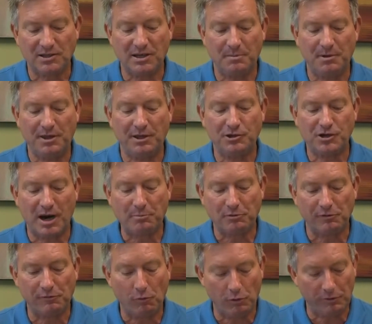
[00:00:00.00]
2 Timothy
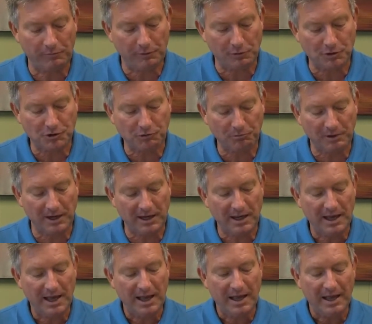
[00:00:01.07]
chapter 4 and verse
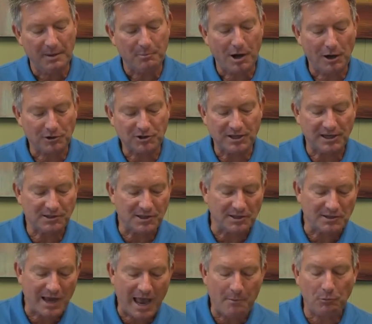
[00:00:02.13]
3, Paul says,
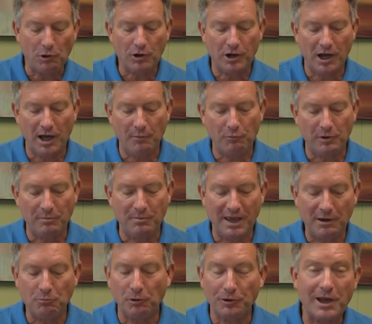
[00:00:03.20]
The time will come when
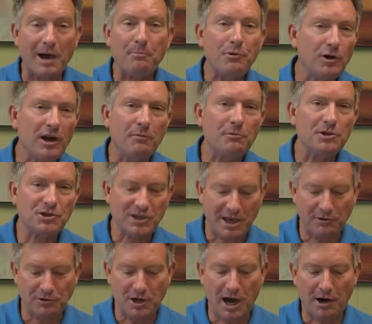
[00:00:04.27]
men will not put up with
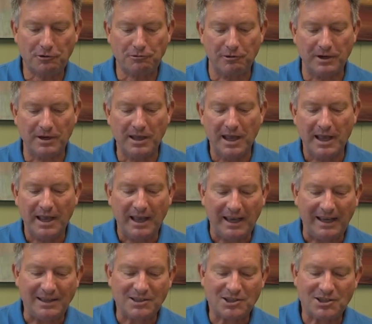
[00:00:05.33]
sound doctrine.
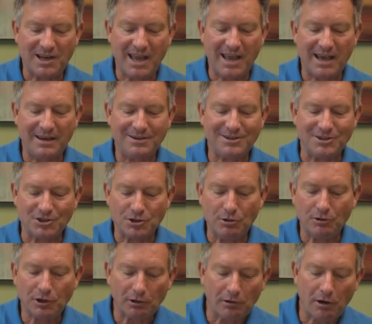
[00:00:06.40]
Instead, to
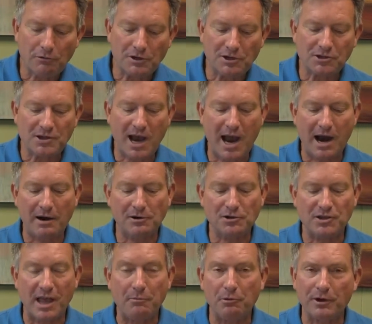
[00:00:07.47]
suit their own
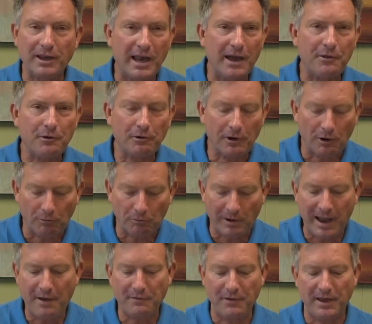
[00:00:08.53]
desires, they will gather
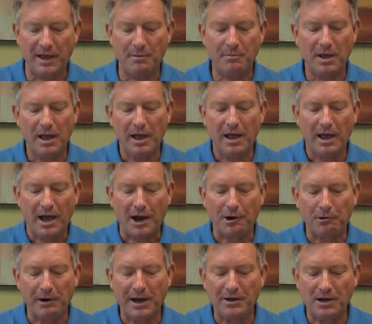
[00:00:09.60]
around them a
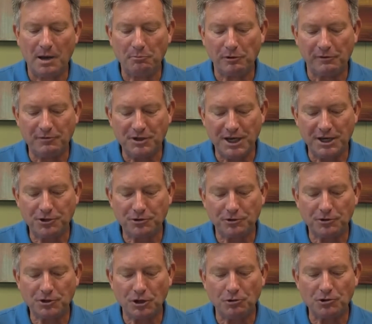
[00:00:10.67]
great number of
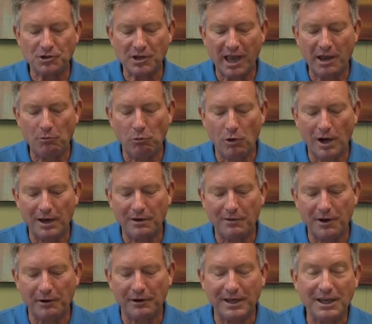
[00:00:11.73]
teachers who say what
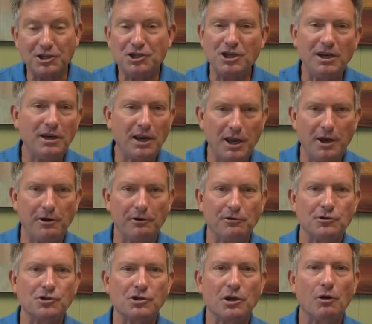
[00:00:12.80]
their itching
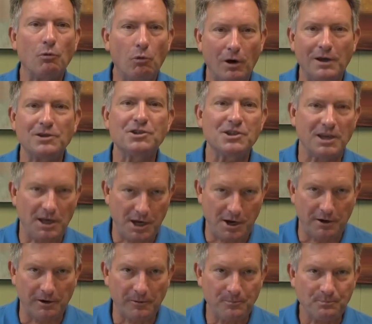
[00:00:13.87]
ears want to
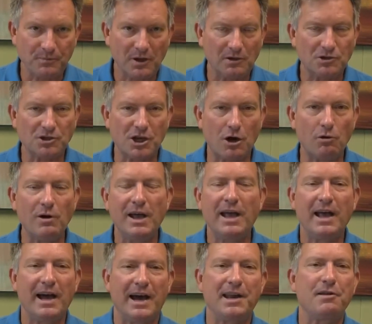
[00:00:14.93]
hear. So,
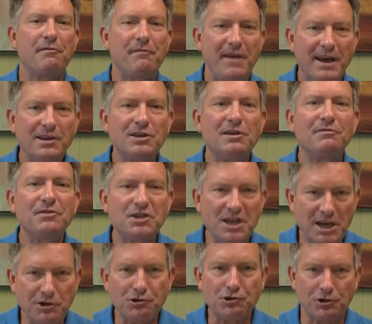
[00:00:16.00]
an effective
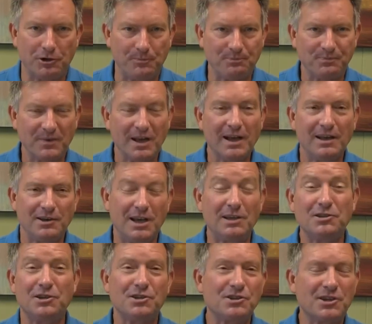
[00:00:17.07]
teacher
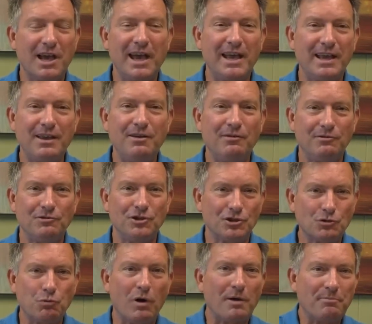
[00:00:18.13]
doesn't say
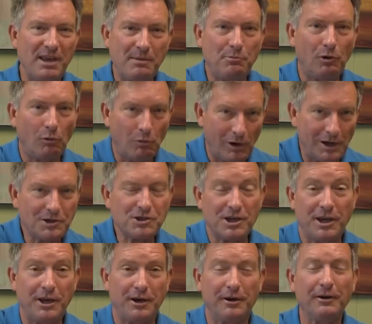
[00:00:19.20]
just what people want
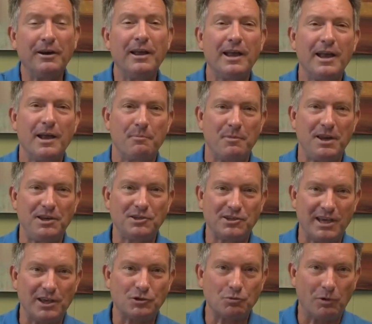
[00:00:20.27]
to hear, but he
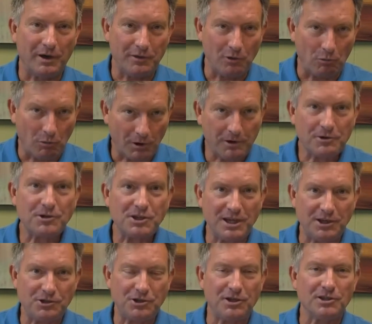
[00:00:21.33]
says what the Word
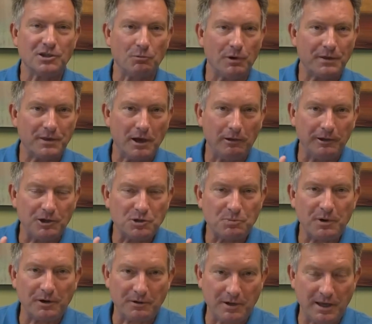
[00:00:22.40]
teaches and what the Holy
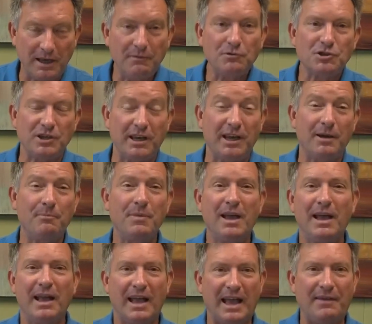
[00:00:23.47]
Spirit gives him,
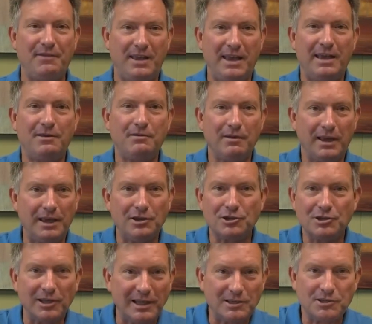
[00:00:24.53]
and then he
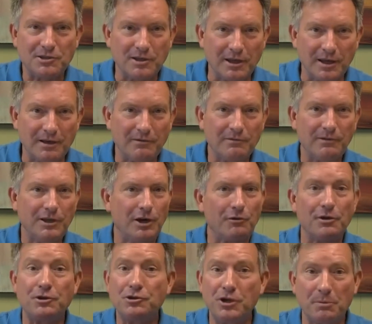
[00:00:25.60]
just lets the you
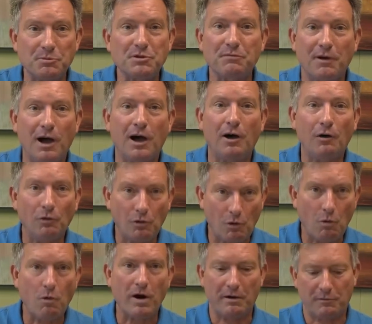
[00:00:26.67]
know the chips fall
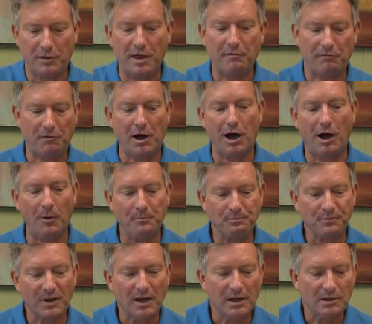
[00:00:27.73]
wherever they fall.
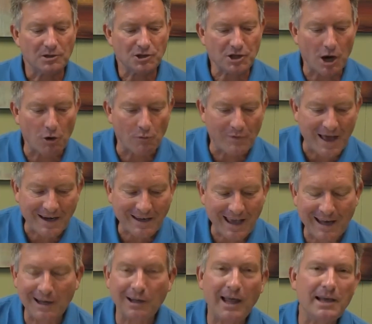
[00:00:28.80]
So that
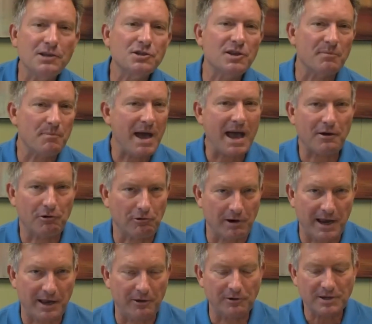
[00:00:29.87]
kind of lays the
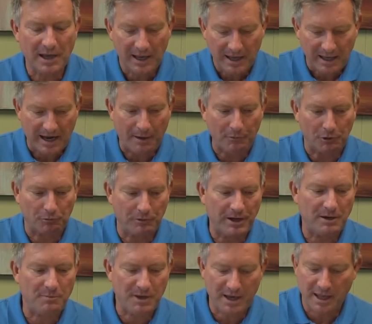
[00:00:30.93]
background, and I want to
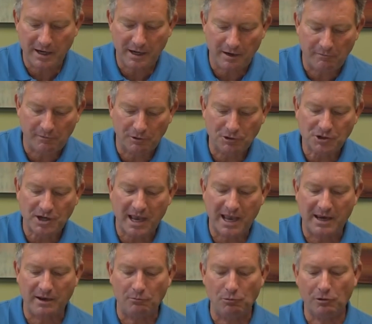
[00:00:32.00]
read beginning in verse
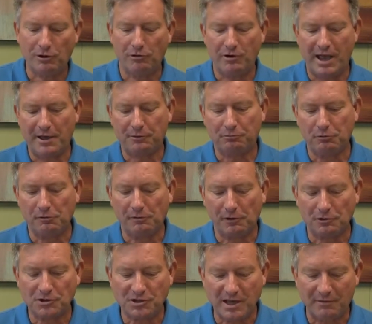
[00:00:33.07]
8, and we'll go down through
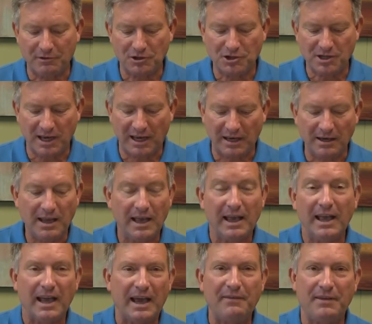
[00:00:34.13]
verse 17,
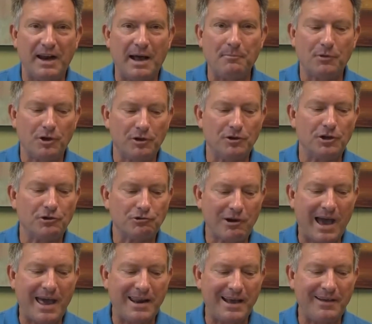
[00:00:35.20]
and then I'm going to
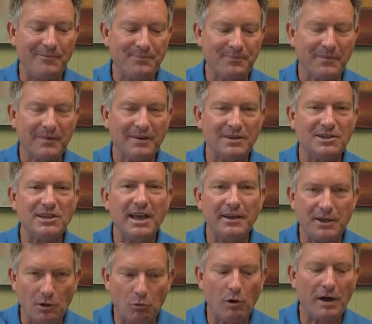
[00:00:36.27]
try to
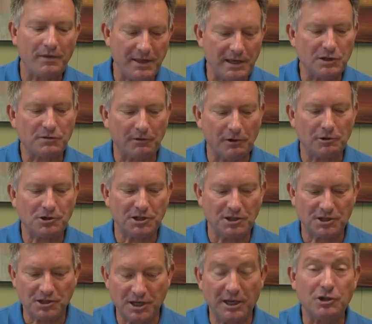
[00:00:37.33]
tell you what these
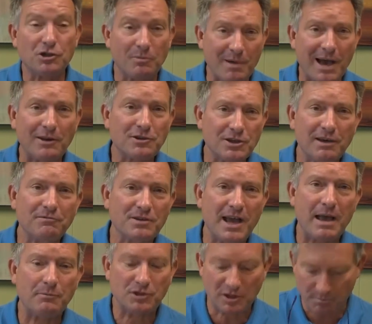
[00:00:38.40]
verses teach about tough
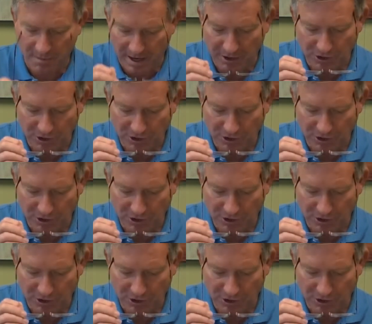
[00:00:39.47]
times in